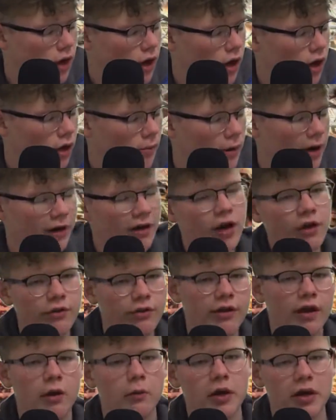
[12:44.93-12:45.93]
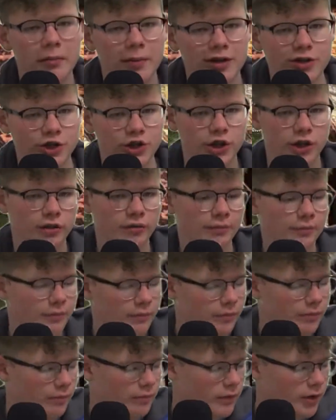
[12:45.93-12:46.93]
another thing I want to mention,
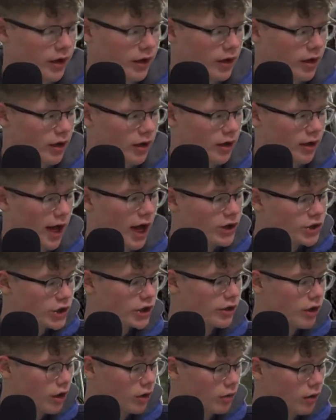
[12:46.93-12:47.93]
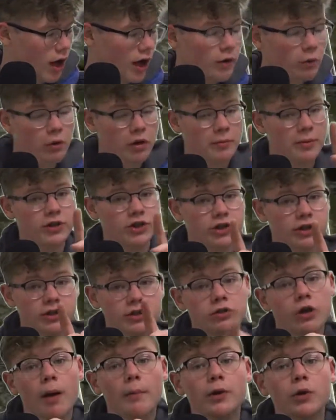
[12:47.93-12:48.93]
actually no, I don't want to mention
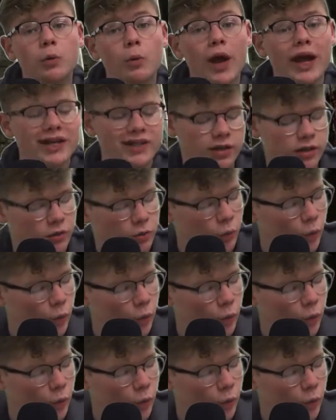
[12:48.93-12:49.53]
this. I'm going to wait.